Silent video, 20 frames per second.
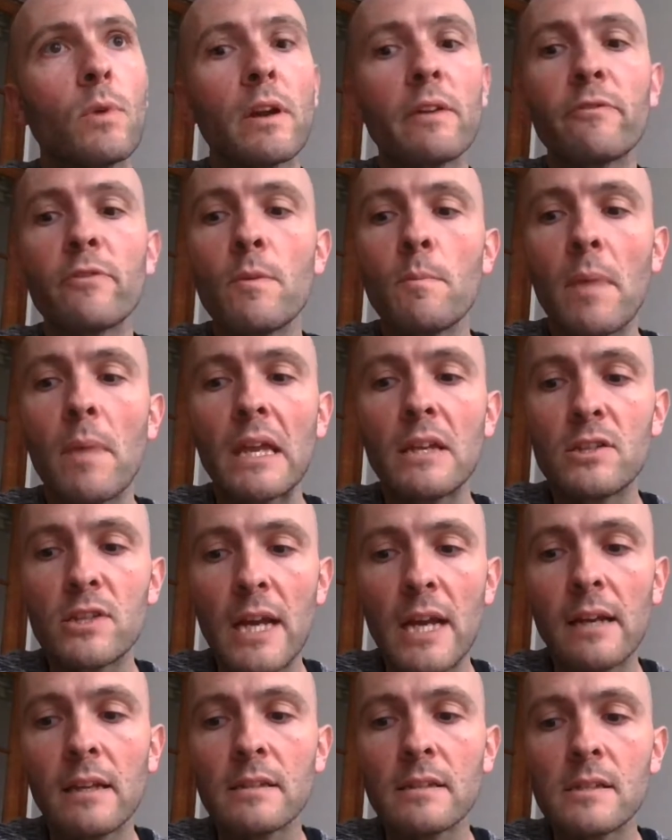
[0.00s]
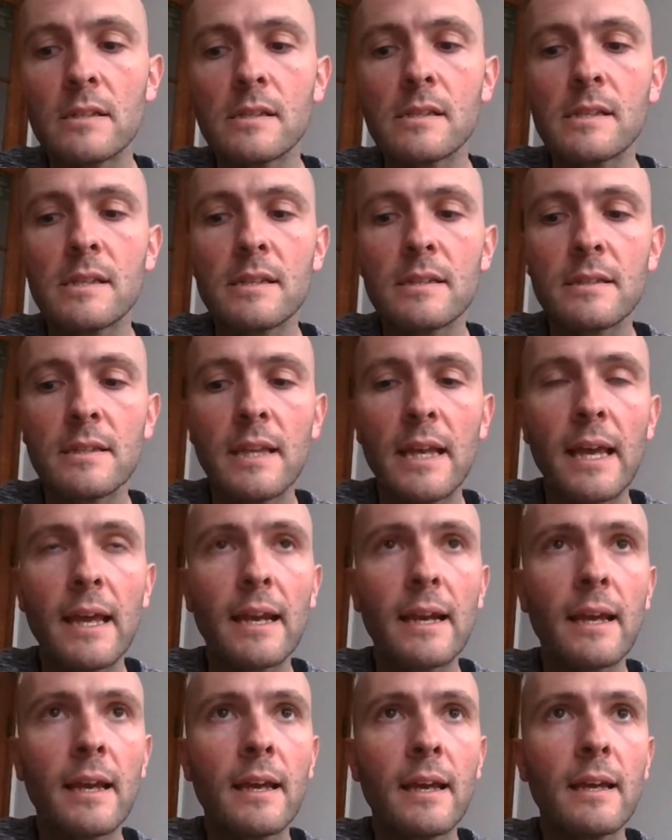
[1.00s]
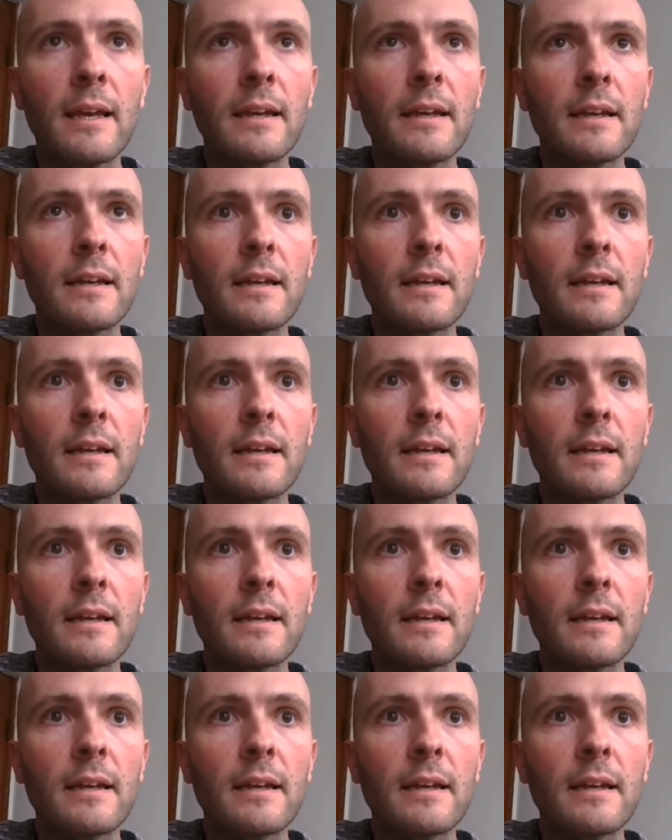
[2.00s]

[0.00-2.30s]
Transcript: one of the main challenges is that